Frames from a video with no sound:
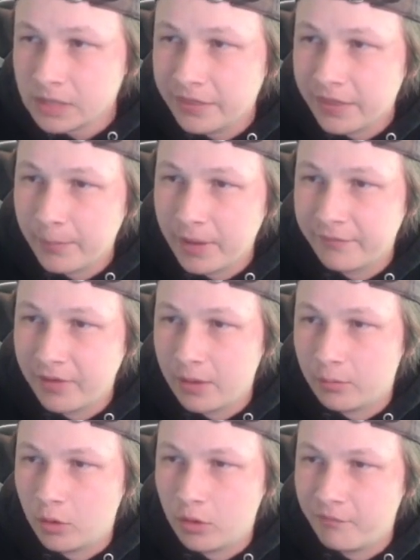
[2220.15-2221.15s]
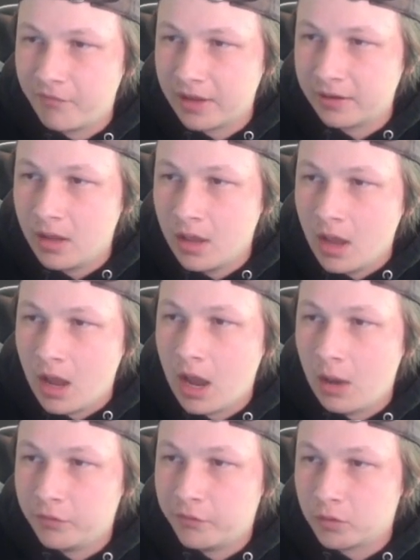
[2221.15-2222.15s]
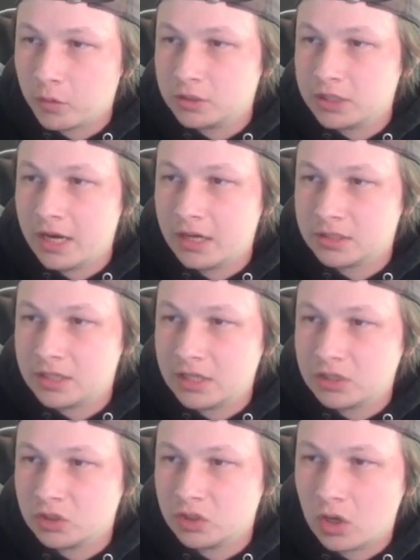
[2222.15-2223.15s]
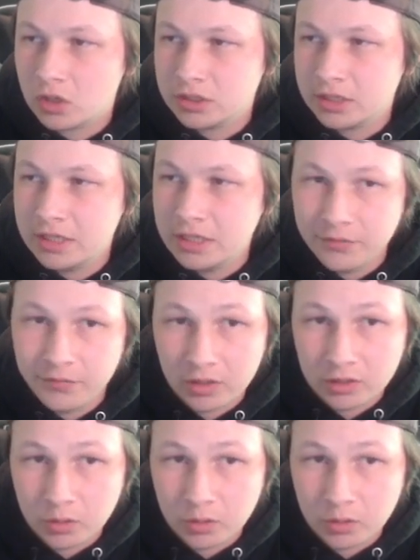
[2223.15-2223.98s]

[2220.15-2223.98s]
Then we have a Rotom Fan uh, with both and air slash toxic and defog.